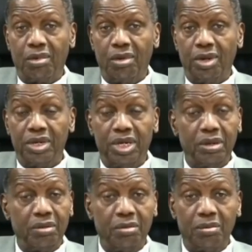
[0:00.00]
in
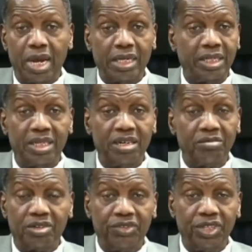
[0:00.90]
the mighty name
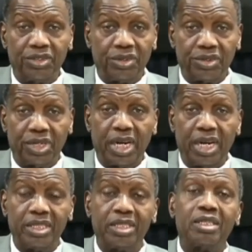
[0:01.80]
of Jesus
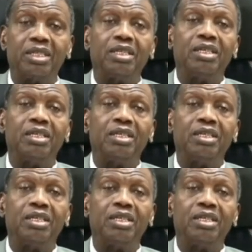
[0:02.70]
Christ.